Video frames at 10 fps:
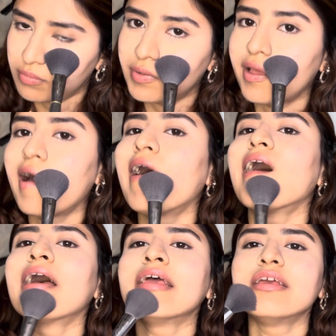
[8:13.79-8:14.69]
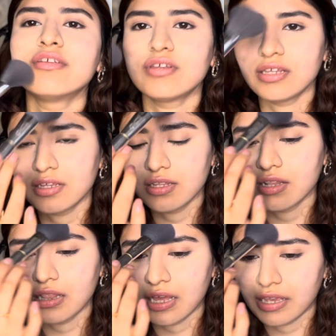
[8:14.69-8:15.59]
But I really
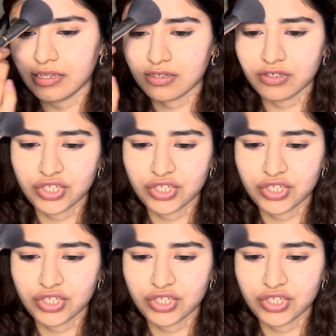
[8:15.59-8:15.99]
like